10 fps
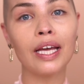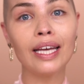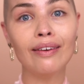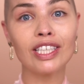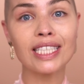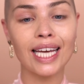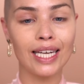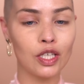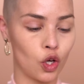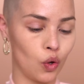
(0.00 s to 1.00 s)
even
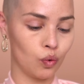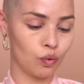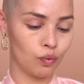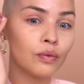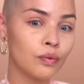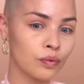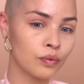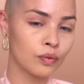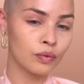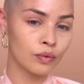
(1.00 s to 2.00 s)
skin tone.
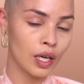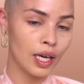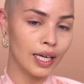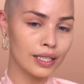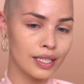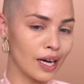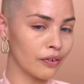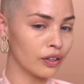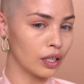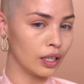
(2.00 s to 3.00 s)
It is
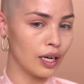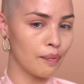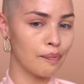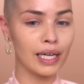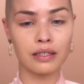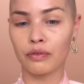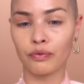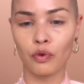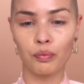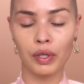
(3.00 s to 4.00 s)
definitely a matte
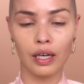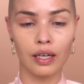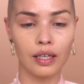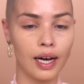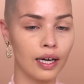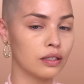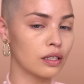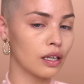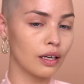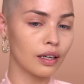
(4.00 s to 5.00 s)
formula, and
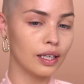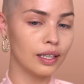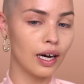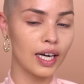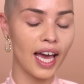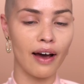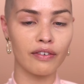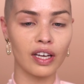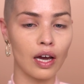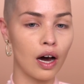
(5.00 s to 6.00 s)
luckily I have
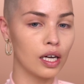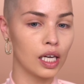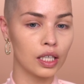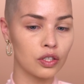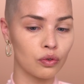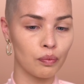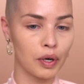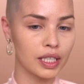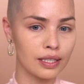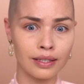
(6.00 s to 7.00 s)
a highlighter on
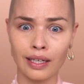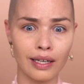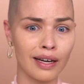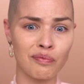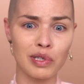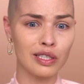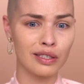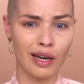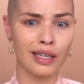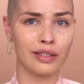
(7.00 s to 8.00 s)
my desk that I have been
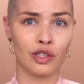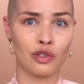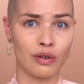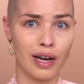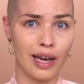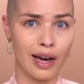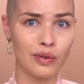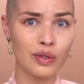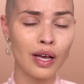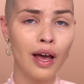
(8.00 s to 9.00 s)
dying to try
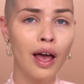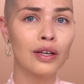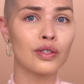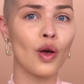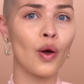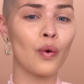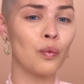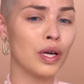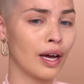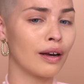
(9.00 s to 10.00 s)
out, so
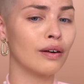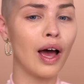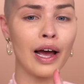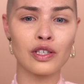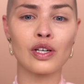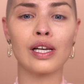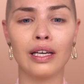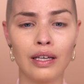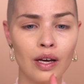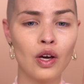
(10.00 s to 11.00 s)
we can
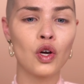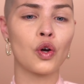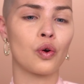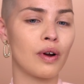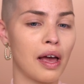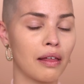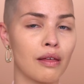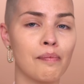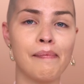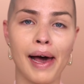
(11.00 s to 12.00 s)
actually correct
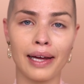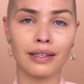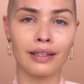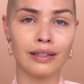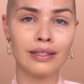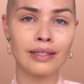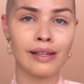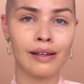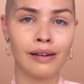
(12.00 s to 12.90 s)
the mateness